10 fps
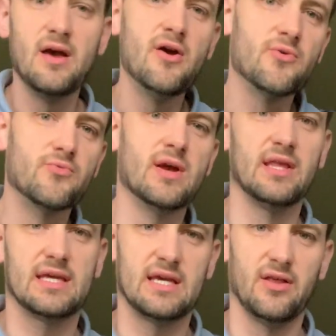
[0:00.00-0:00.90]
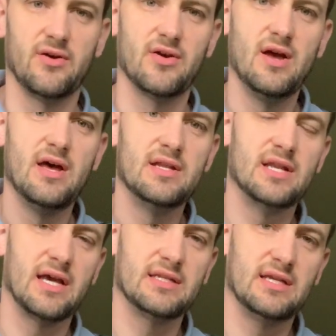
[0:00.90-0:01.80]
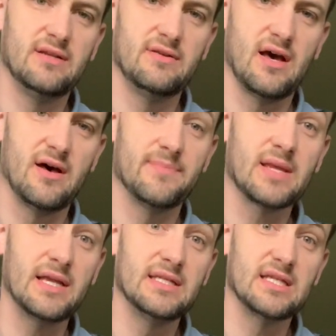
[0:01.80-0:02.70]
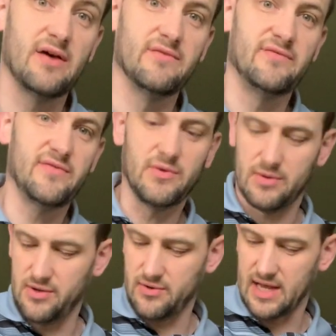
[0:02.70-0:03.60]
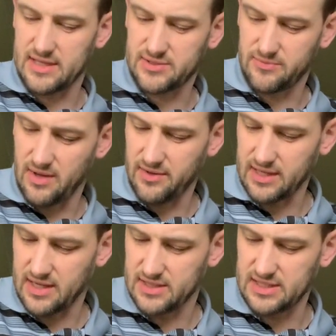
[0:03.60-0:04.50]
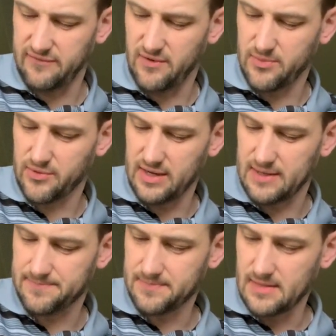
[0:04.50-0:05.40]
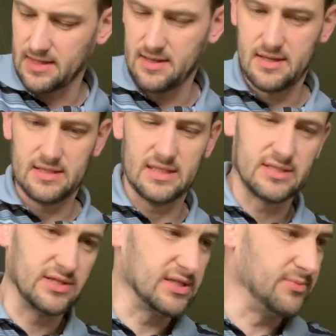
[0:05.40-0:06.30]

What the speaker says: Really killer 1997 51 Nocaster Relic and seafoam green. Let's listen to some